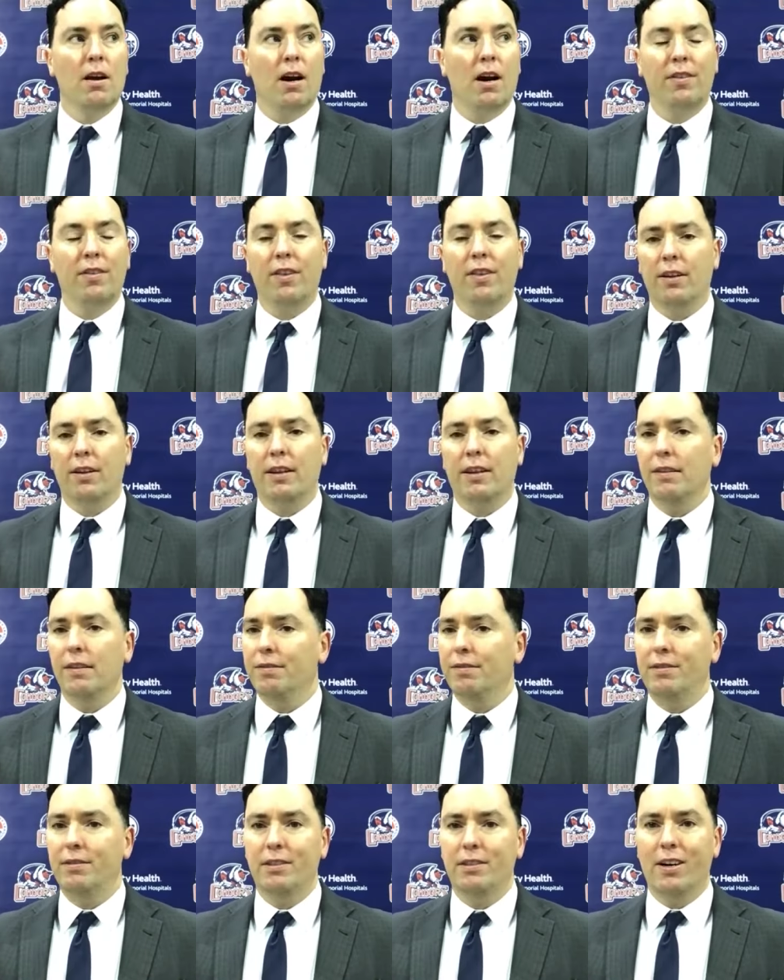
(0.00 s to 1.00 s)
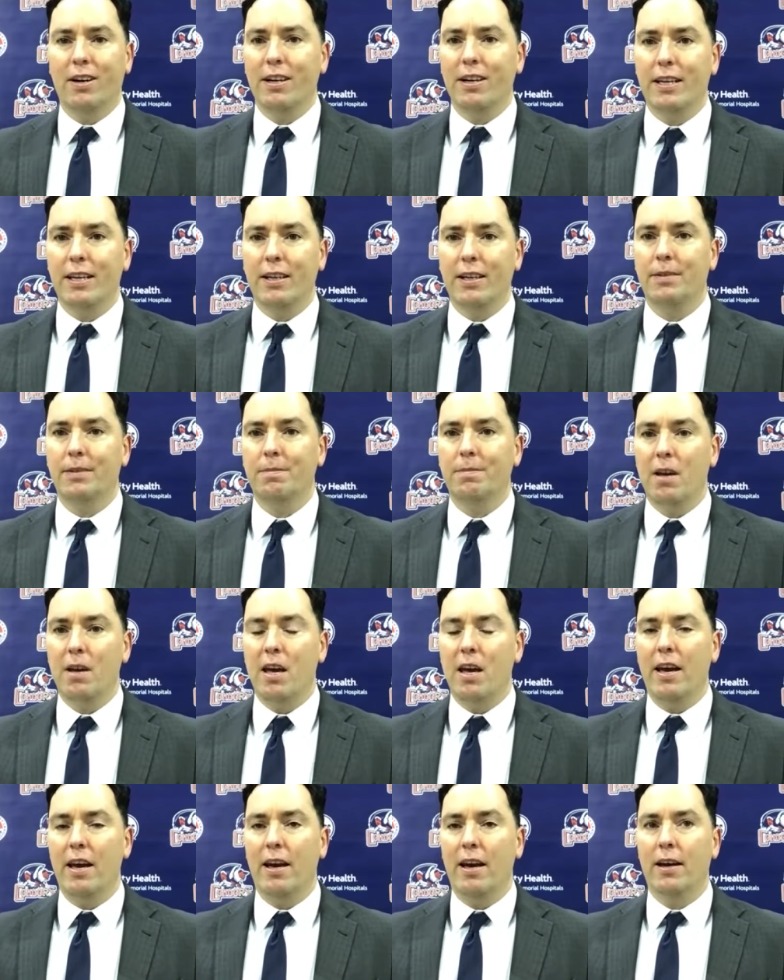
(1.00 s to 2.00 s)
I thought they've dug in
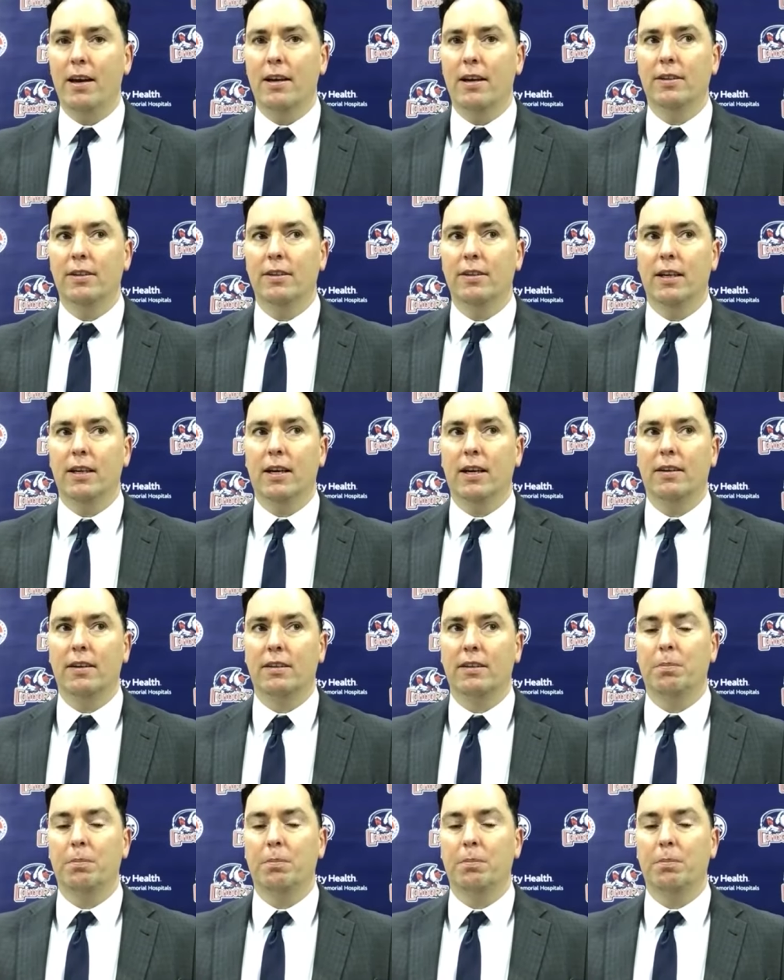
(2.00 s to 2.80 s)
and uh,